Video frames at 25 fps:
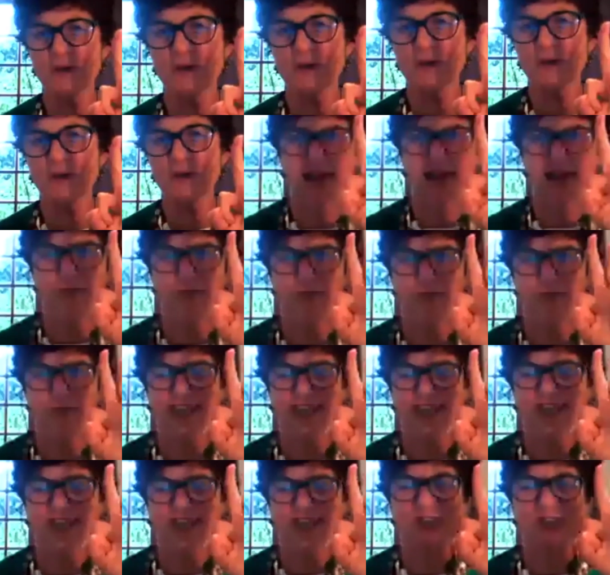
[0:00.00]
a
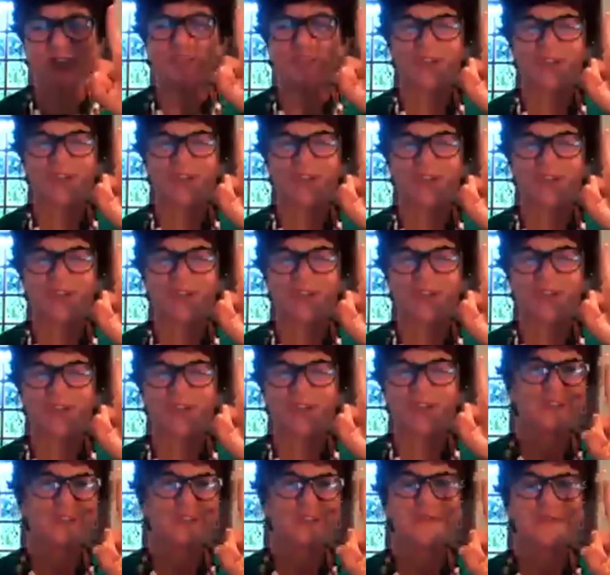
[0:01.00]
3-year-old realistic
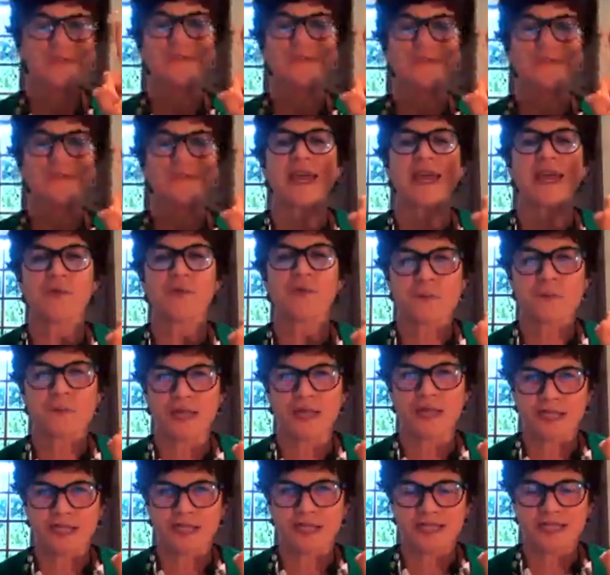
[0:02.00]
expectation
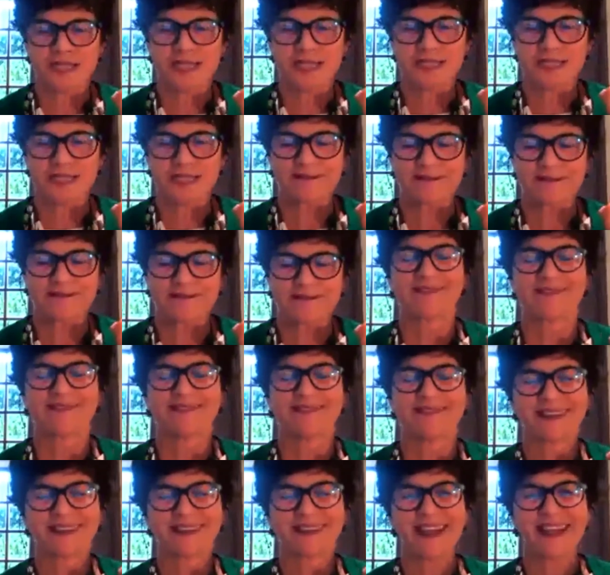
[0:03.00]
concentration span 3
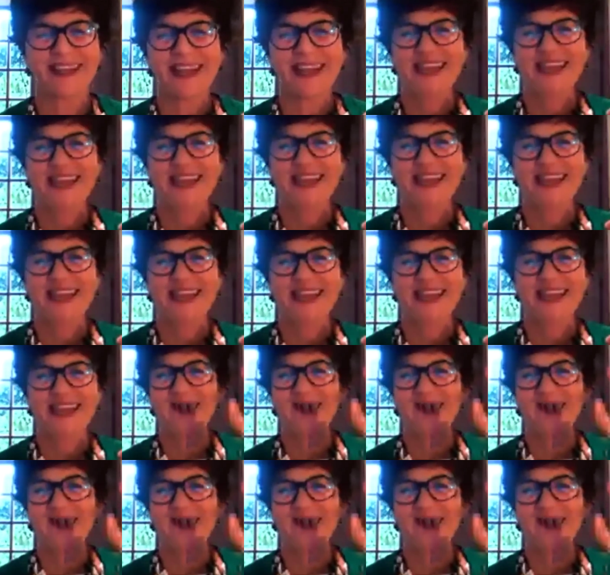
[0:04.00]
minutes.